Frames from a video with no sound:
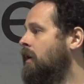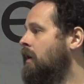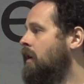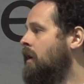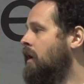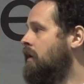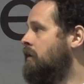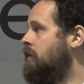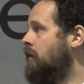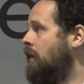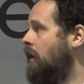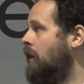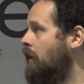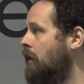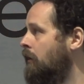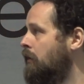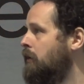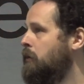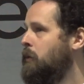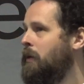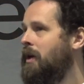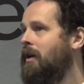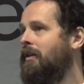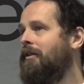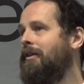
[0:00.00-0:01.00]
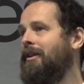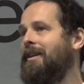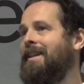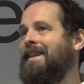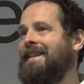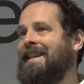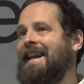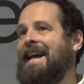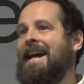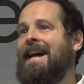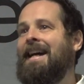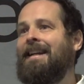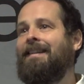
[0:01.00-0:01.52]
And so long as we
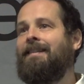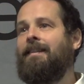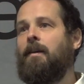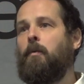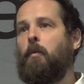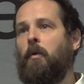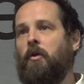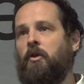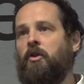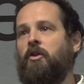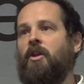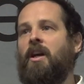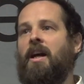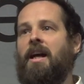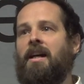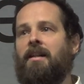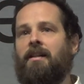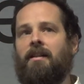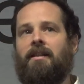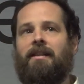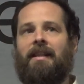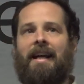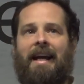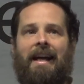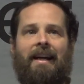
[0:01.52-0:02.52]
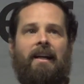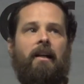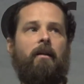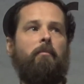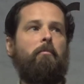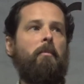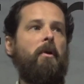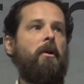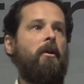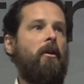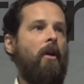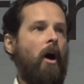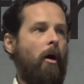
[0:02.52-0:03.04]
understand that we're trying to tackle
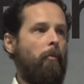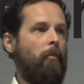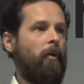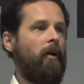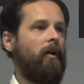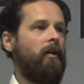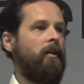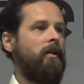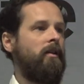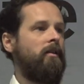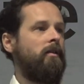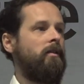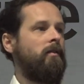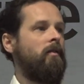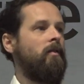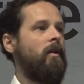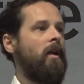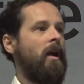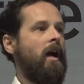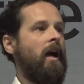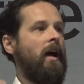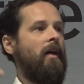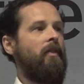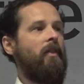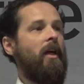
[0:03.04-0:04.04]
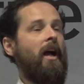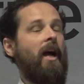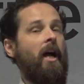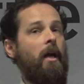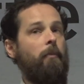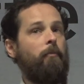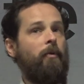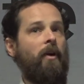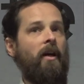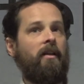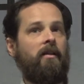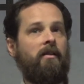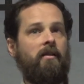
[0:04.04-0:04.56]
monopolies and the high
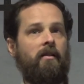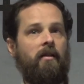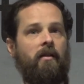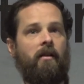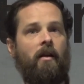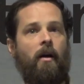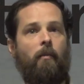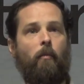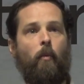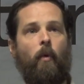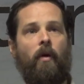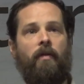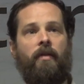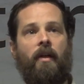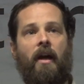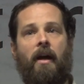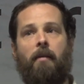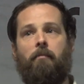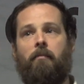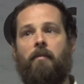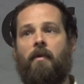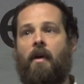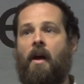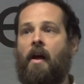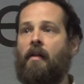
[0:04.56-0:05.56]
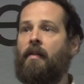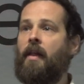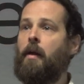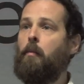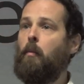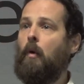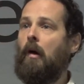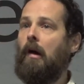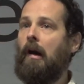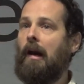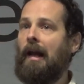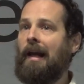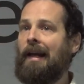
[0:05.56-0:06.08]
prices that come with them, then
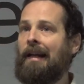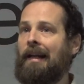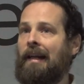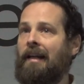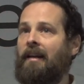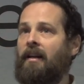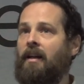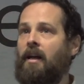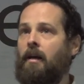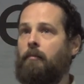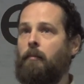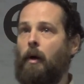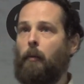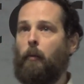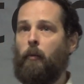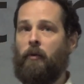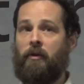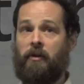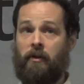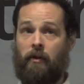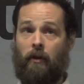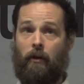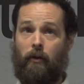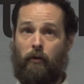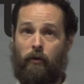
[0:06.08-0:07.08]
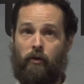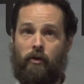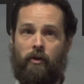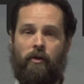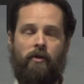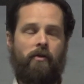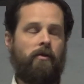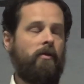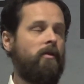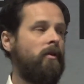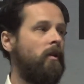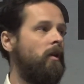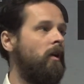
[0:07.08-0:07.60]
we're likely to come up with
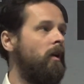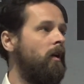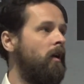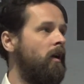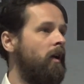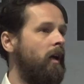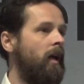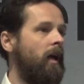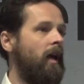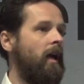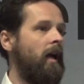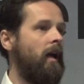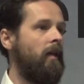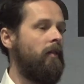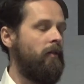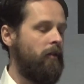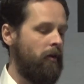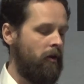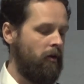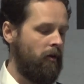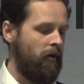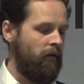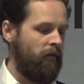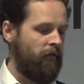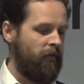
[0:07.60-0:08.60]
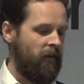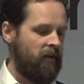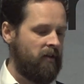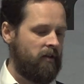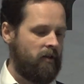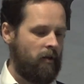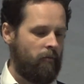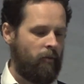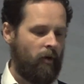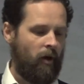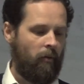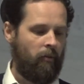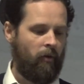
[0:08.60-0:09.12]
solutions. They're going to fix
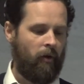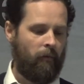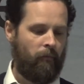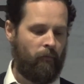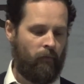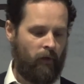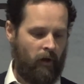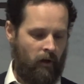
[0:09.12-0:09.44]
the problem.